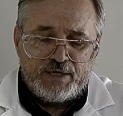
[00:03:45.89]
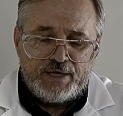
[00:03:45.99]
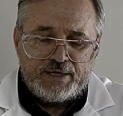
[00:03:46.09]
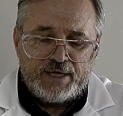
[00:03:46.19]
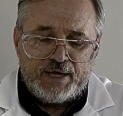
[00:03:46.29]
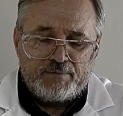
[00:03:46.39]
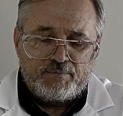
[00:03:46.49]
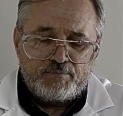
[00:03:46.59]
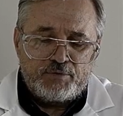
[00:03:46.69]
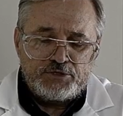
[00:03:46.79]
And I
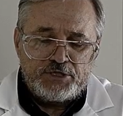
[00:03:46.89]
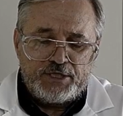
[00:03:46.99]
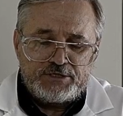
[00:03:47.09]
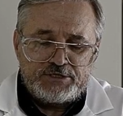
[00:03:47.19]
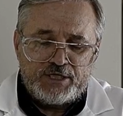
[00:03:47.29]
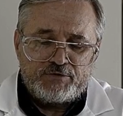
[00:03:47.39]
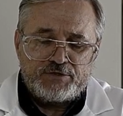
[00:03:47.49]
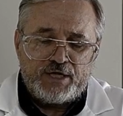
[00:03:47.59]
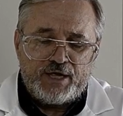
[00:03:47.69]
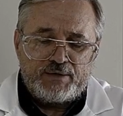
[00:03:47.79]
push it in several
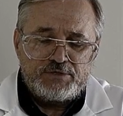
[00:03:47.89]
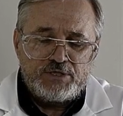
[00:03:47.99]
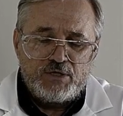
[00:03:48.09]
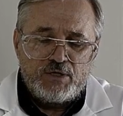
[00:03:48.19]
times,